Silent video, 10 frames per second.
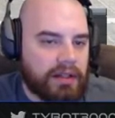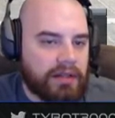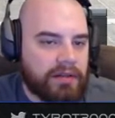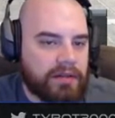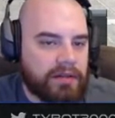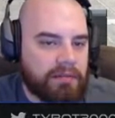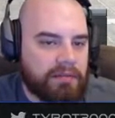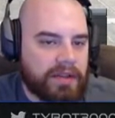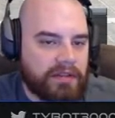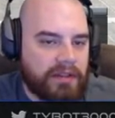Some
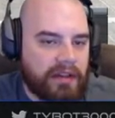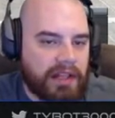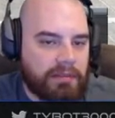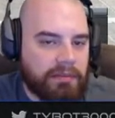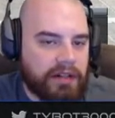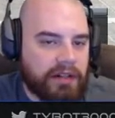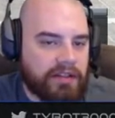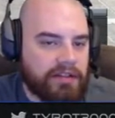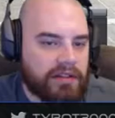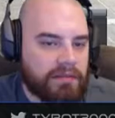basic docking parts,
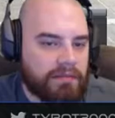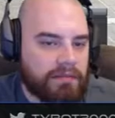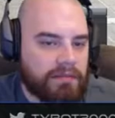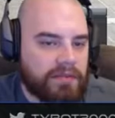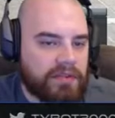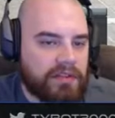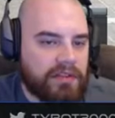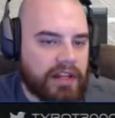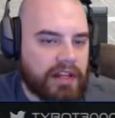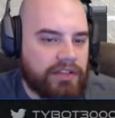some
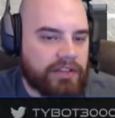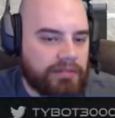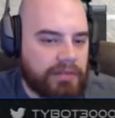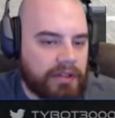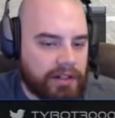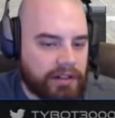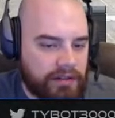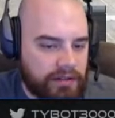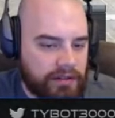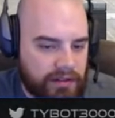station
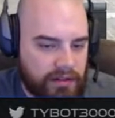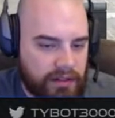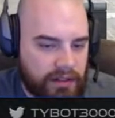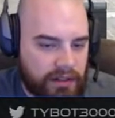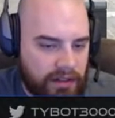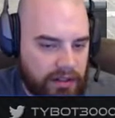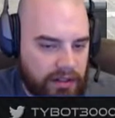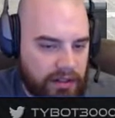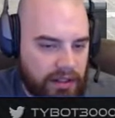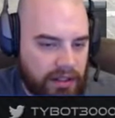parts,
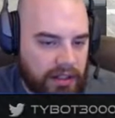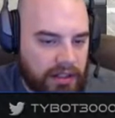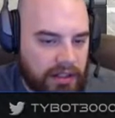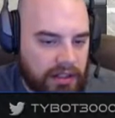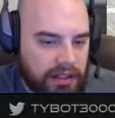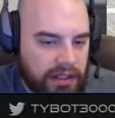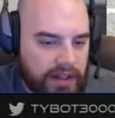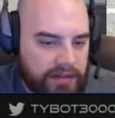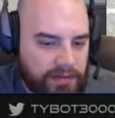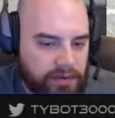life
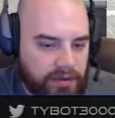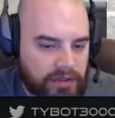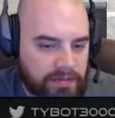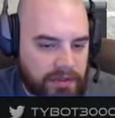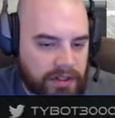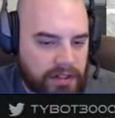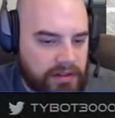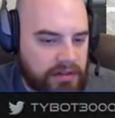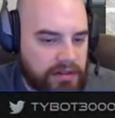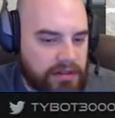supports
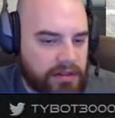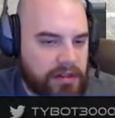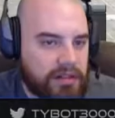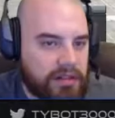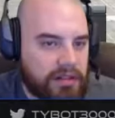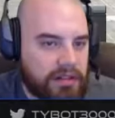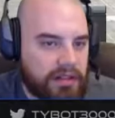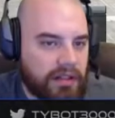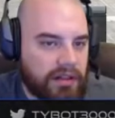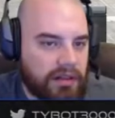parts.
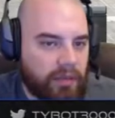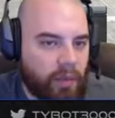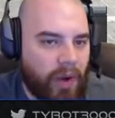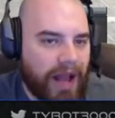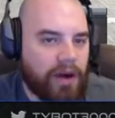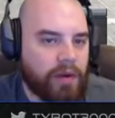Wow.